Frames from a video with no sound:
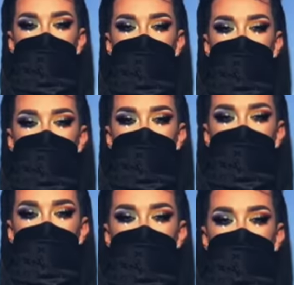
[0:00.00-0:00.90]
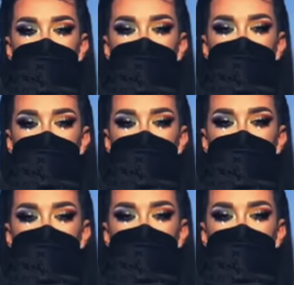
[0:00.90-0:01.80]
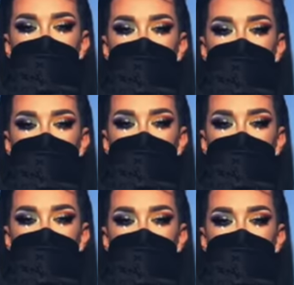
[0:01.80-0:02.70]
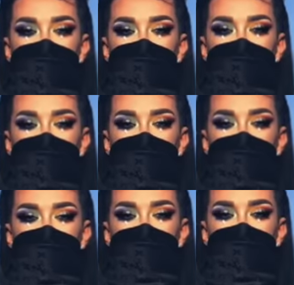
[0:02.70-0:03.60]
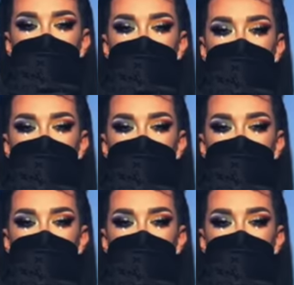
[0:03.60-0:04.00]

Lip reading: (silent)